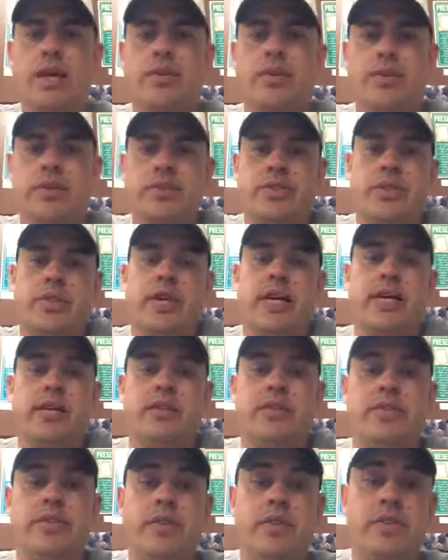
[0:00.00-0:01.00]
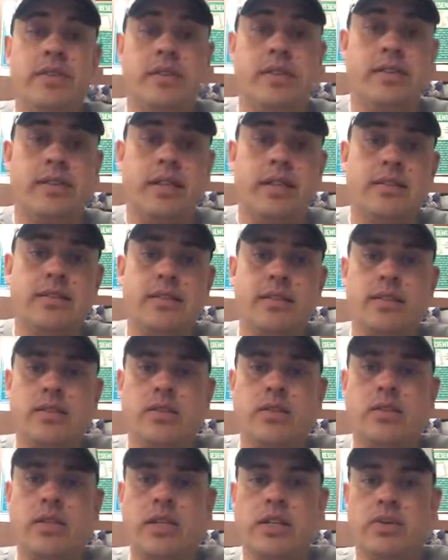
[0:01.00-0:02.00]
there's a lot of
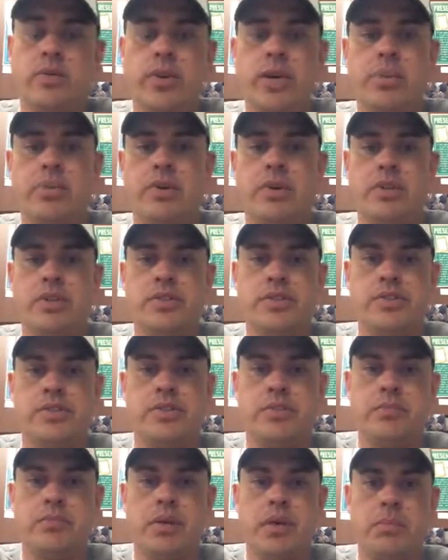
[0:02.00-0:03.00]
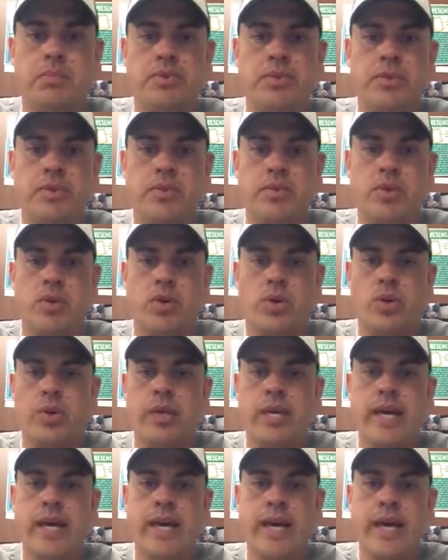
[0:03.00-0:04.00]
successes along the way, but also some bumps in the
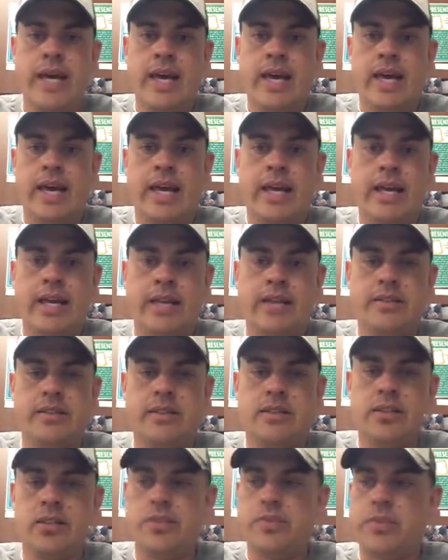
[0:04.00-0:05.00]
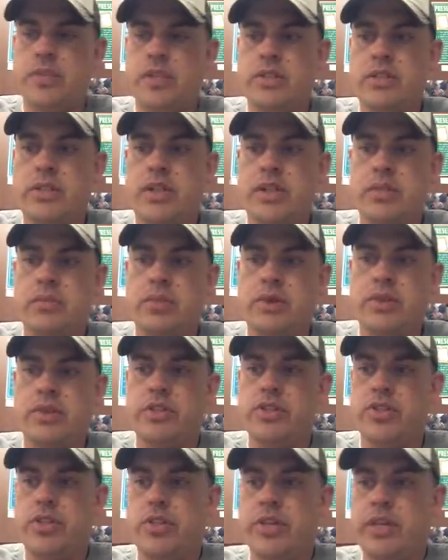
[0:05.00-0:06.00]
road. And I guess I just want to talk about
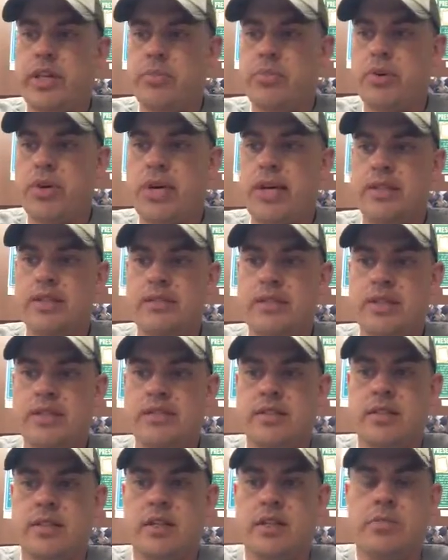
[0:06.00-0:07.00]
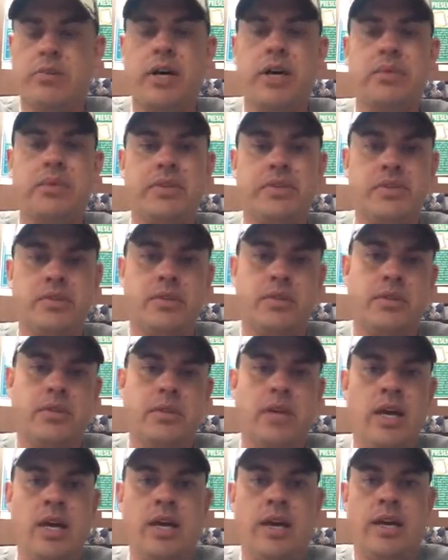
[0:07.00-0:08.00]
the journey and process, and I'll probably
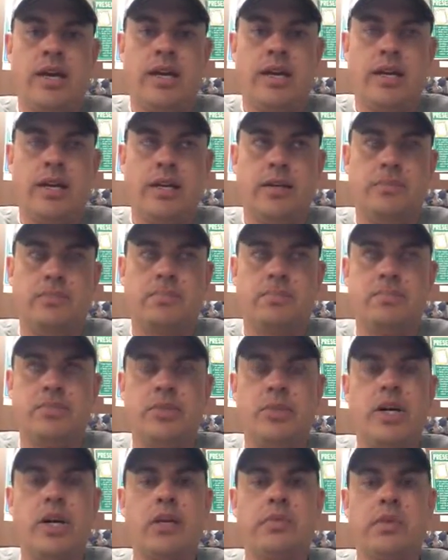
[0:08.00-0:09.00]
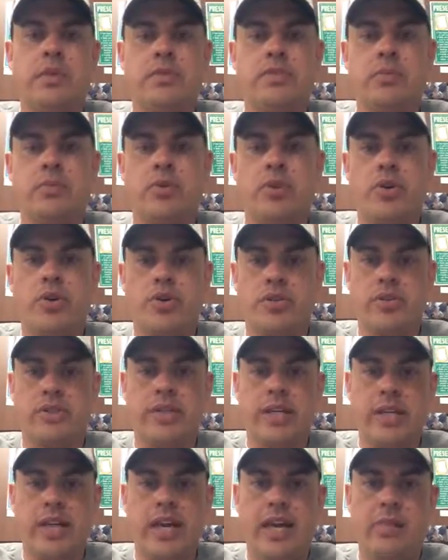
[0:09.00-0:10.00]
talk about some
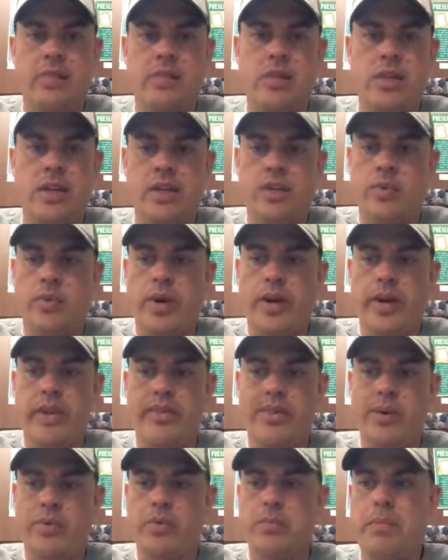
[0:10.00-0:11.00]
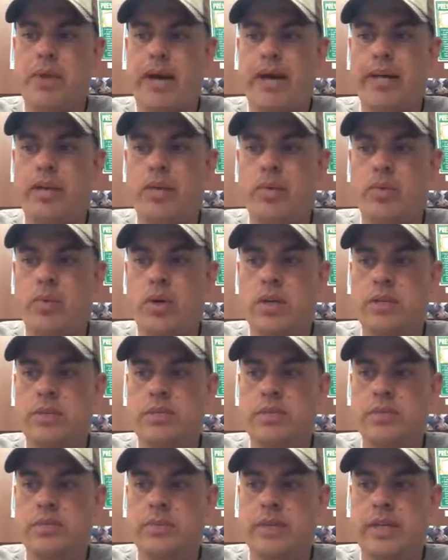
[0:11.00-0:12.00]
hurdles that came along the way. They were minor
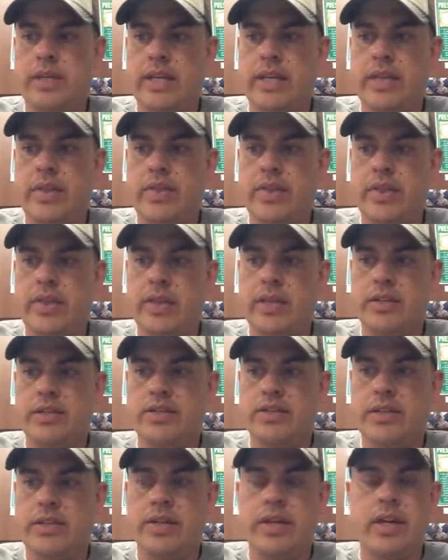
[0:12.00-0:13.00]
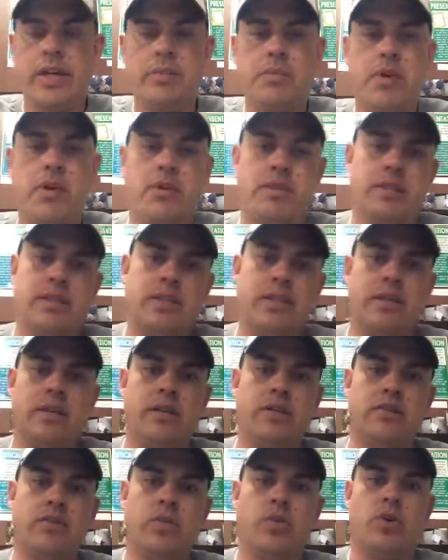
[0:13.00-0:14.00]
ones, but yet things to think about and
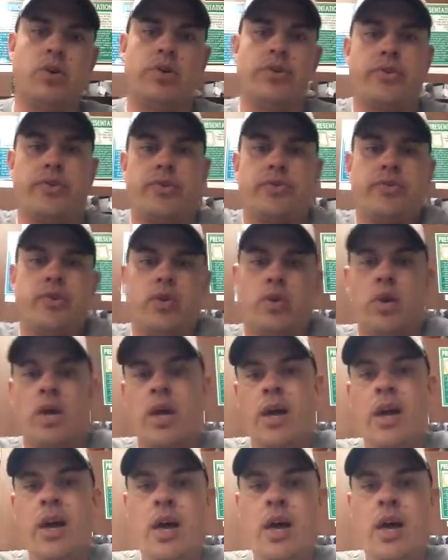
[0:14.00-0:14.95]
to work through. So